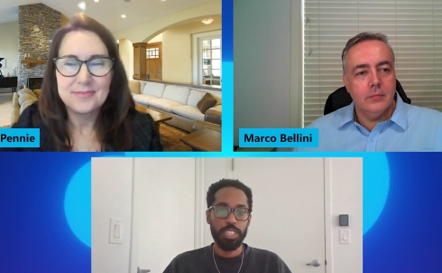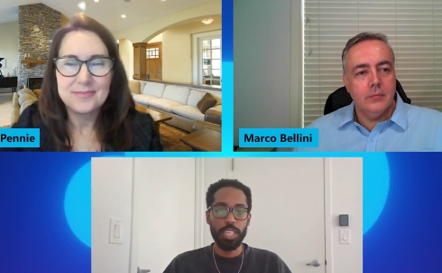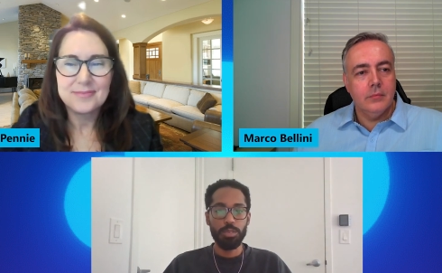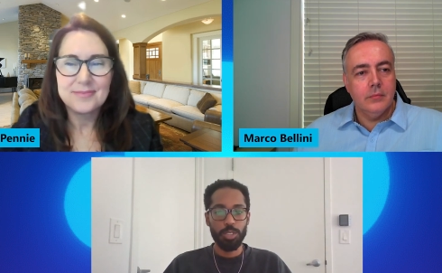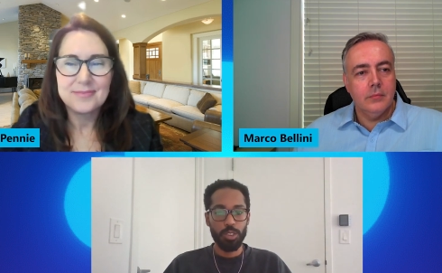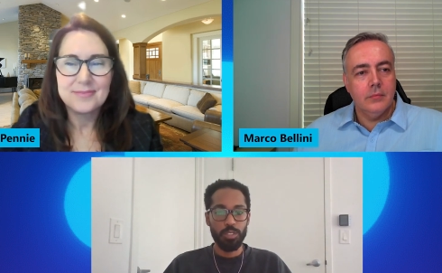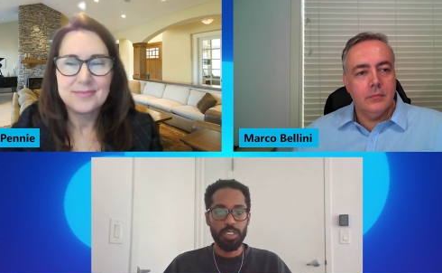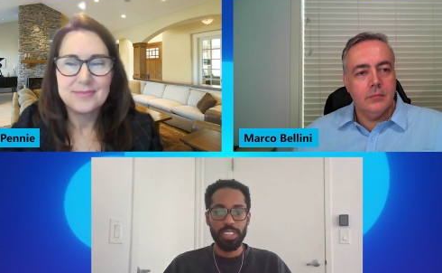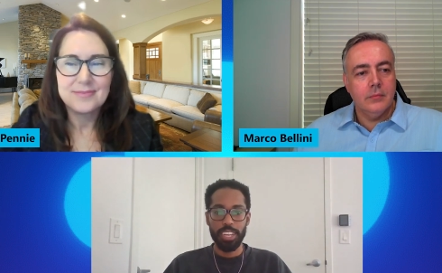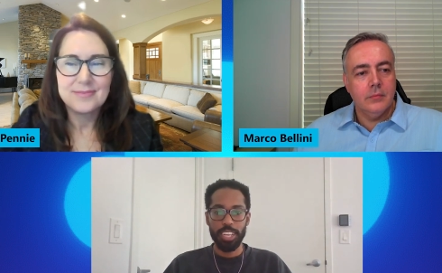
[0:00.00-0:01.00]
Speaker 1: SQL
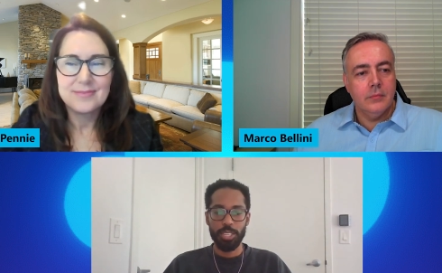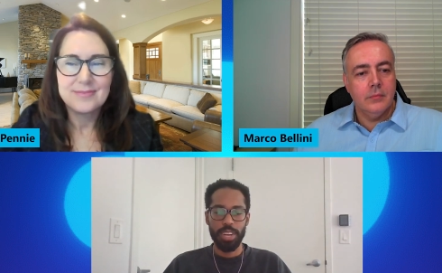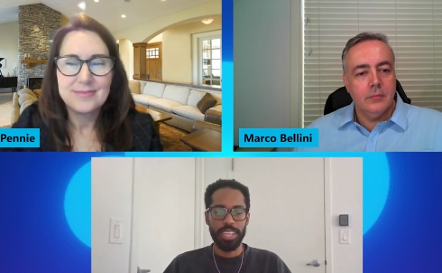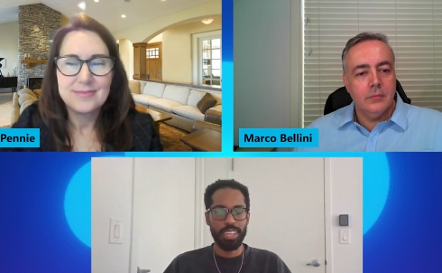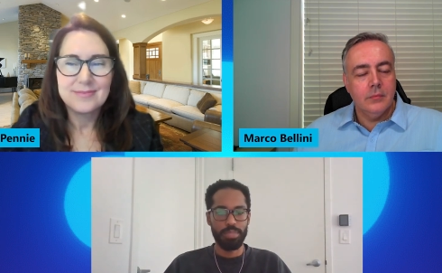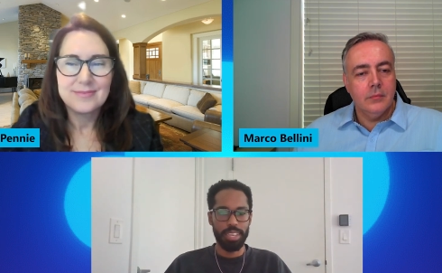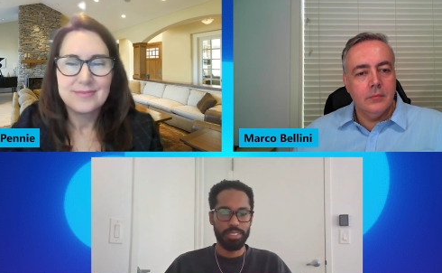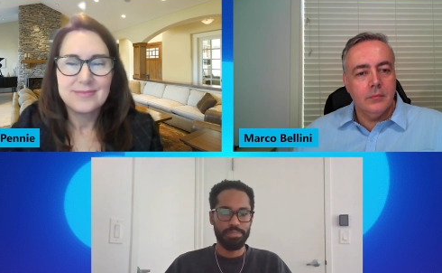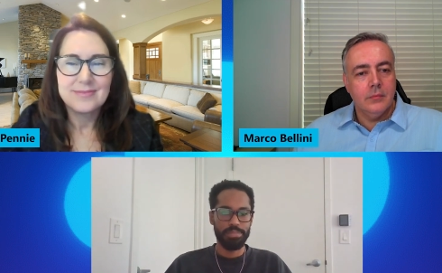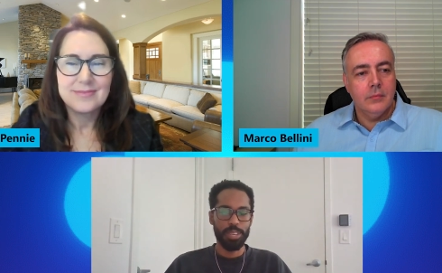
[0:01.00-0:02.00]
Server, Linux, or SAP.
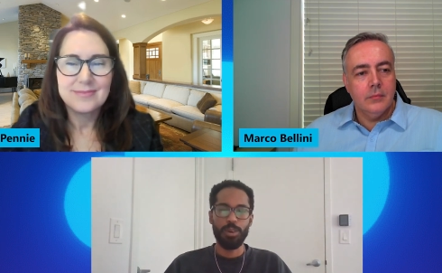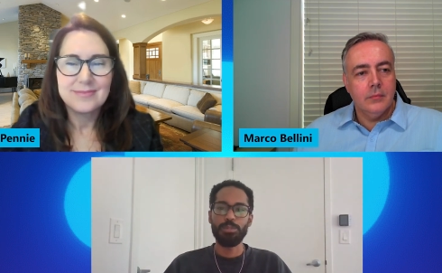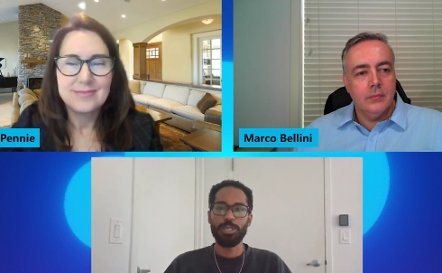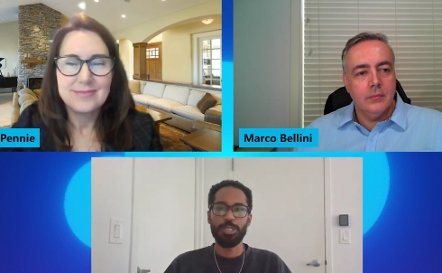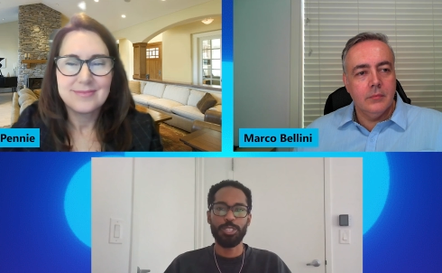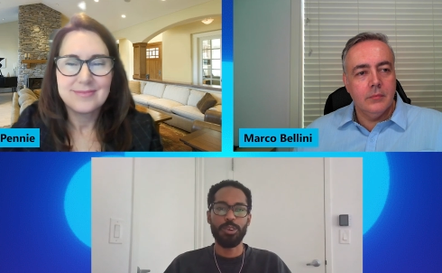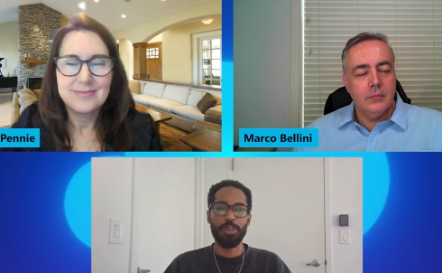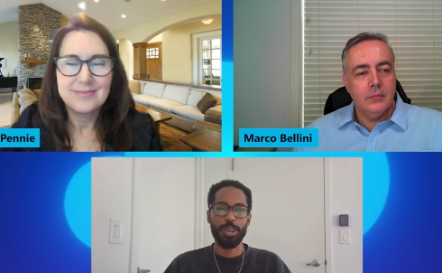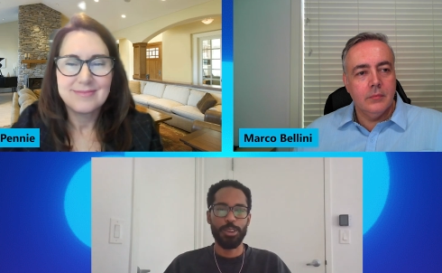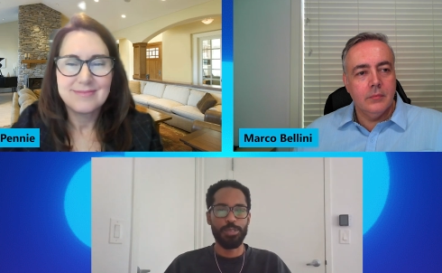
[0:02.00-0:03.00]
Welcome to the show,
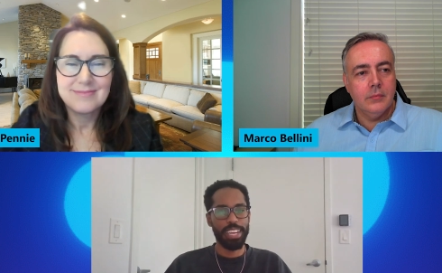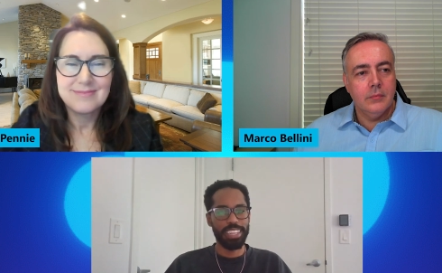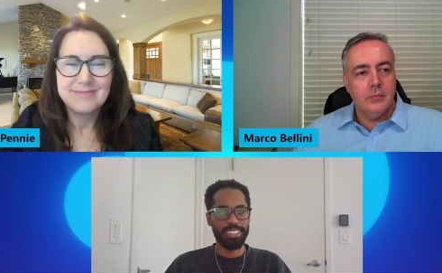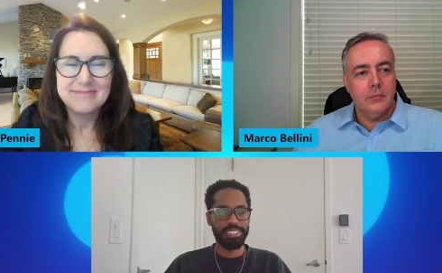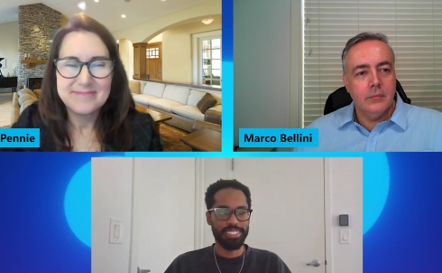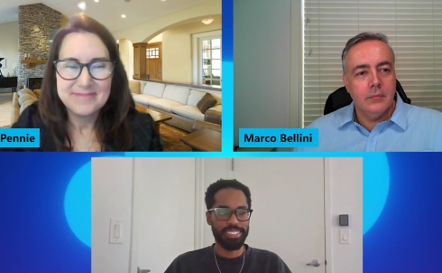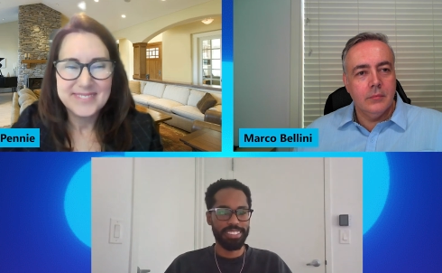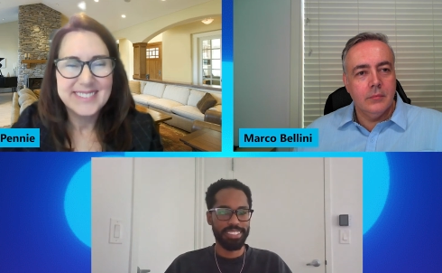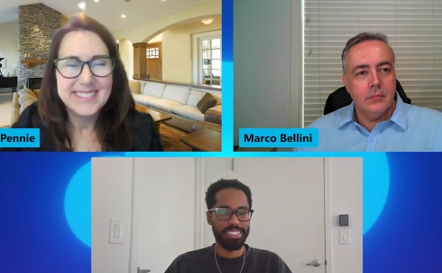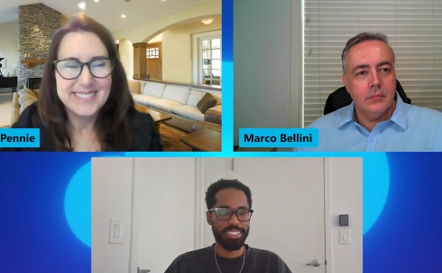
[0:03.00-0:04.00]
Marco and Megan.
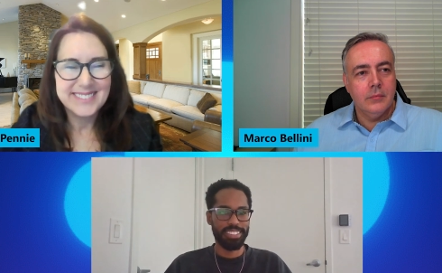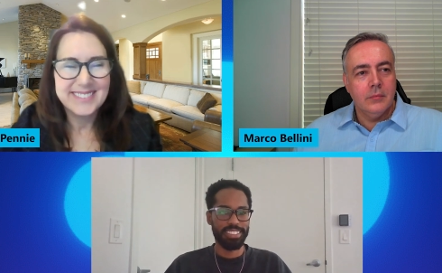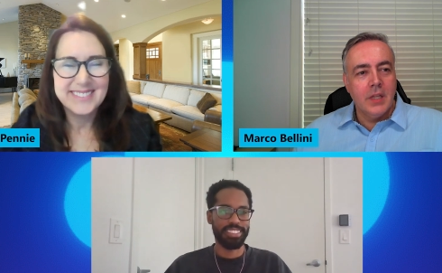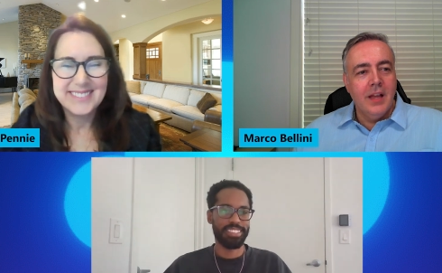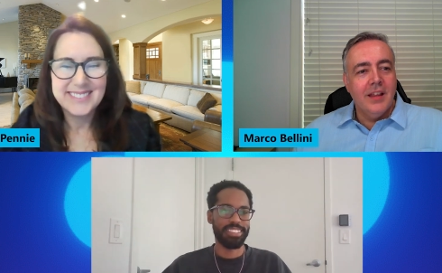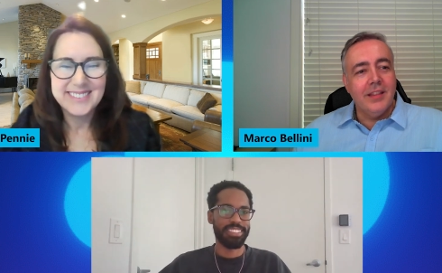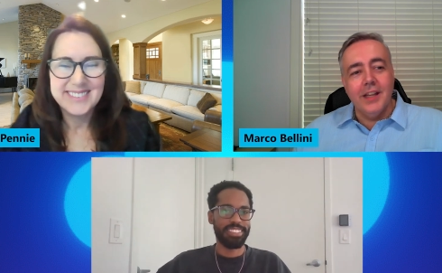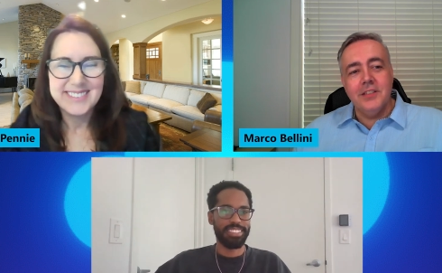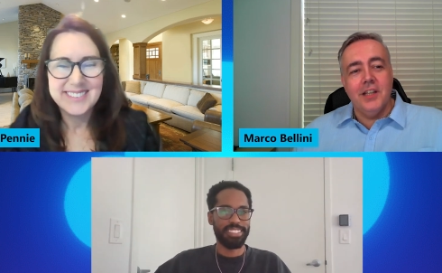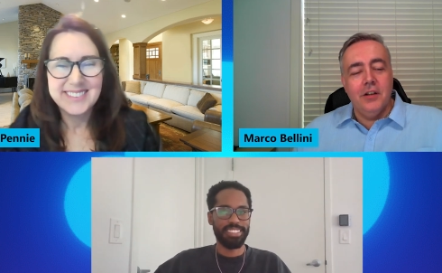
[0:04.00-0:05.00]

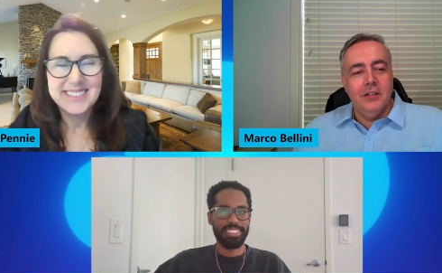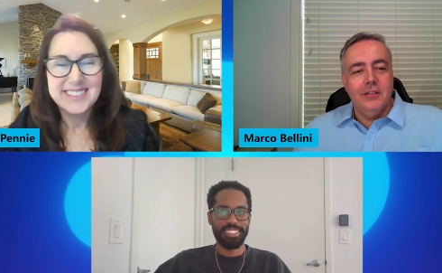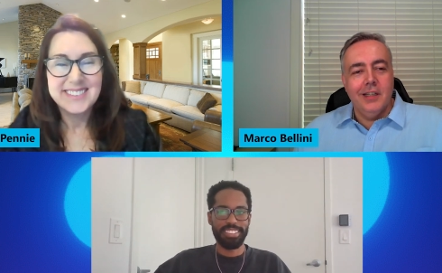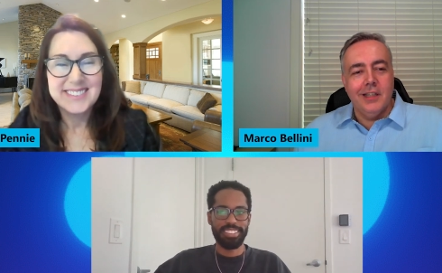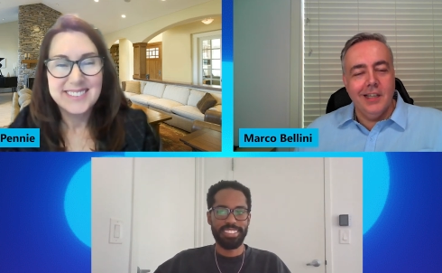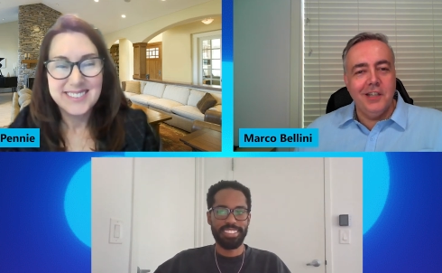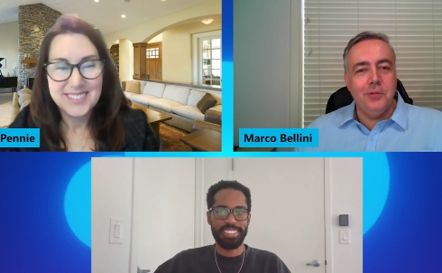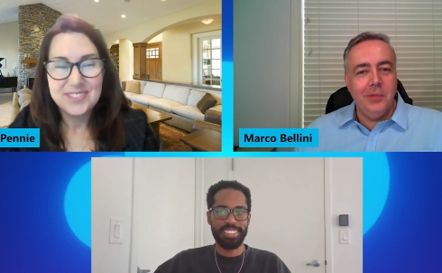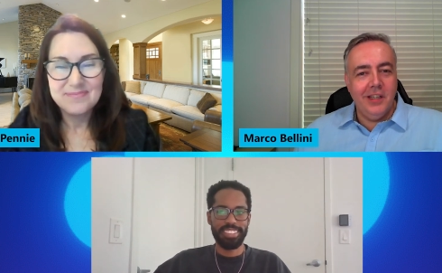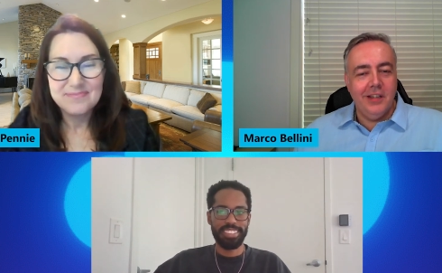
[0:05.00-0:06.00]
Speaker 2: Thanks, Aaron. Excited
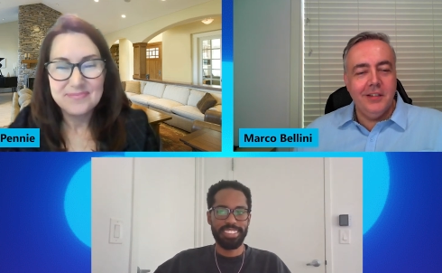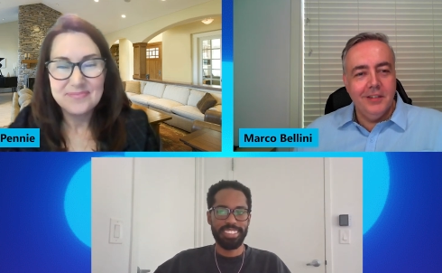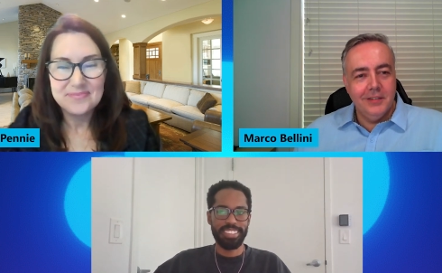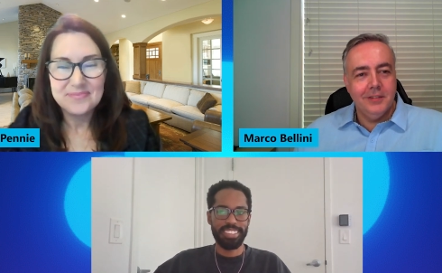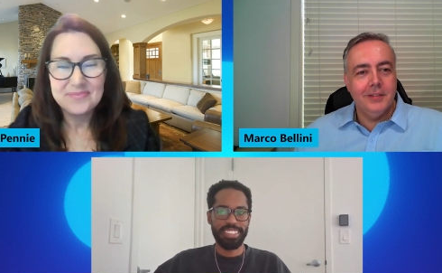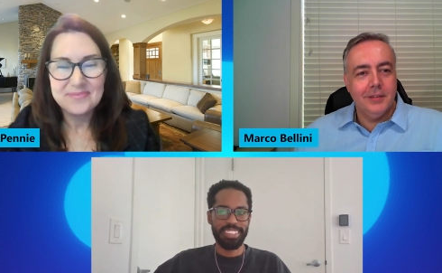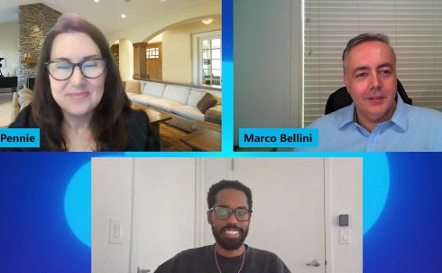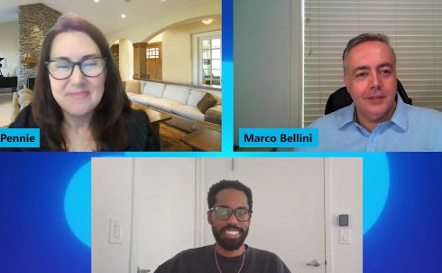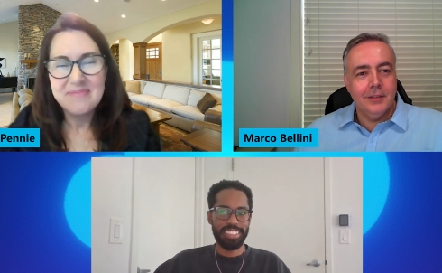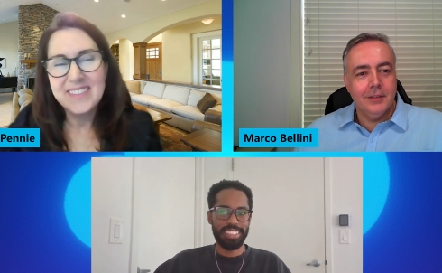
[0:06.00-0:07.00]
to be here.
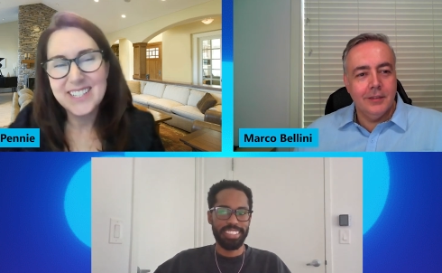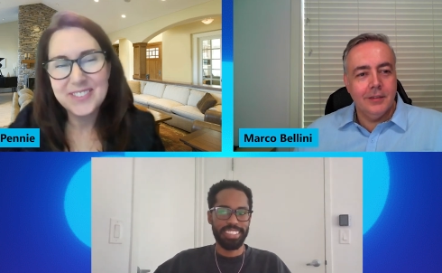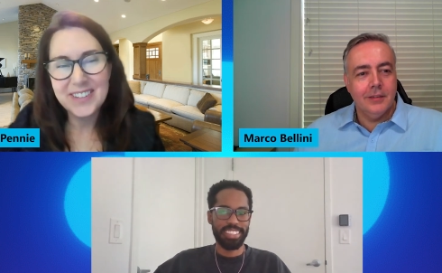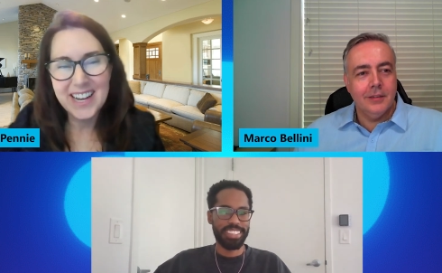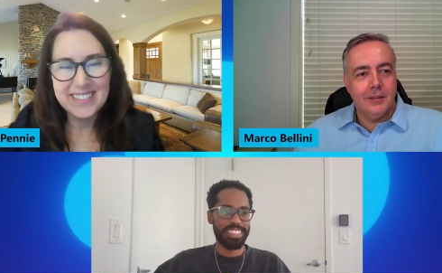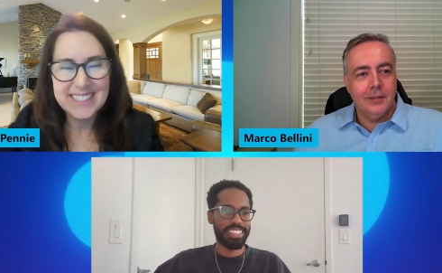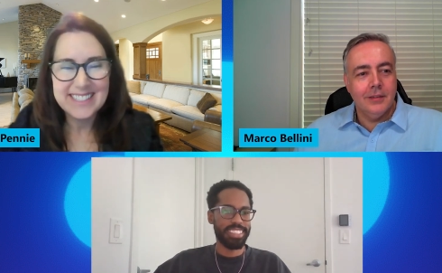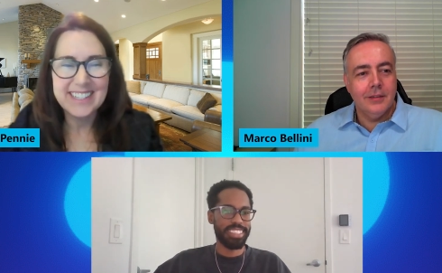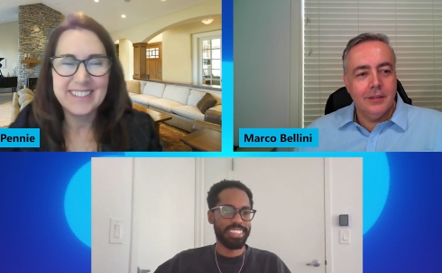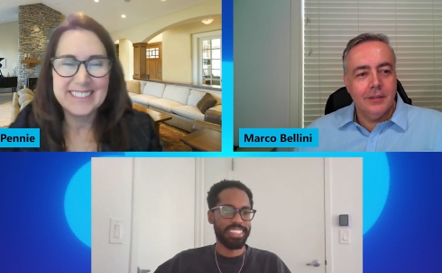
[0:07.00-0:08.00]
Speaker 3: Thanks for having
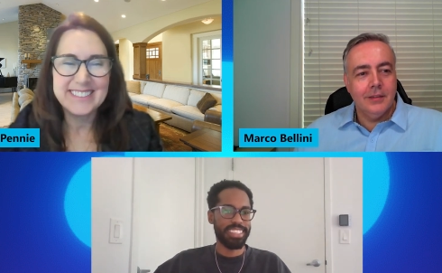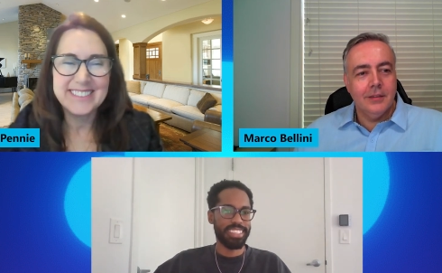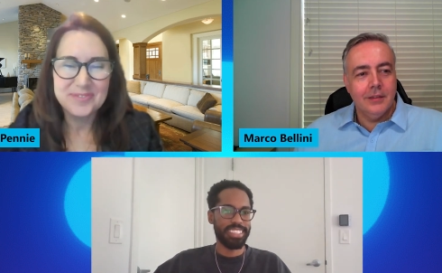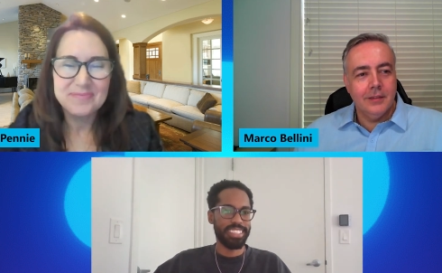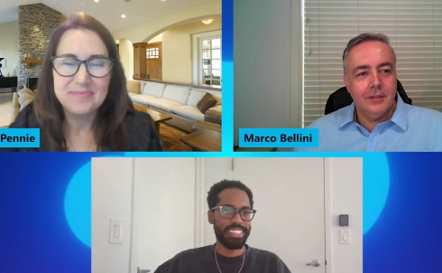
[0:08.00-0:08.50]
us, Aaron.